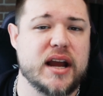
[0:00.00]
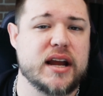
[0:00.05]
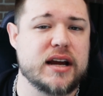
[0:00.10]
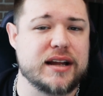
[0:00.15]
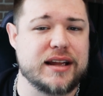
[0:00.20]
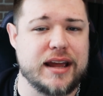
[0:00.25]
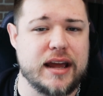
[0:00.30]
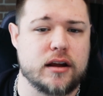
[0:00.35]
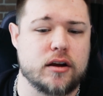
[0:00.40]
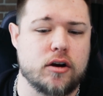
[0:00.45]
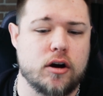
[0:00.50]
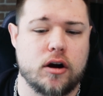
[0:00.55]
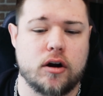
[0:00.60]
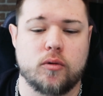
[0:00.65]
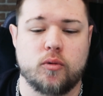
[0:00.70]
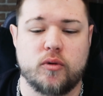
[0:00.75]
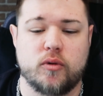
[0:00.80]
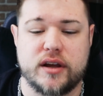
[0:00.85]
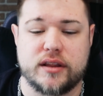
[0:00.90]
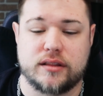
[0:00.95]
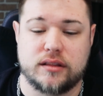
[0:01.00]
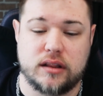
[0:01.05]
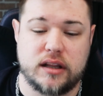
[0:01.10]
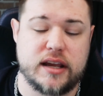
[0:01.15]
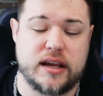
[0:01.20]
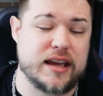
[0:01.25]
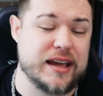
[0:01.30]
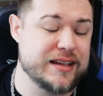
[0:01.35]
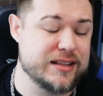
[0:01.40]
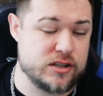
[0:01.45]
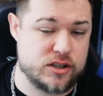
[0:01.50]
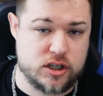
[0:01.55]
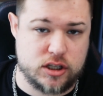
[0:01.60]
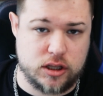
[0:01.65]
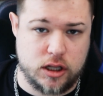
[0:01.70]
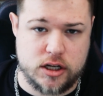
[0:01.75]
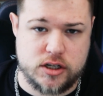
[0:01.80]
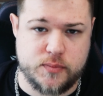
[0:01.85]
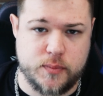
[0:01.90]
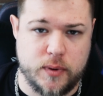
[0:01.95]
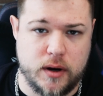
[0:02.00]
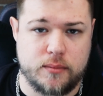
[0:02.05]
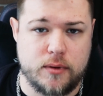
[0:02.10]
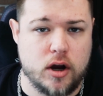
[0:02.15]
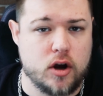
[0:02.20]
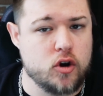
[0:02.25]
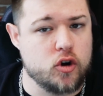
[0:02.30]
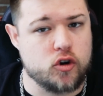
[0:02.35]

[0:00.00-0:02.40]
Gengar with Lick and Sludge Bomb.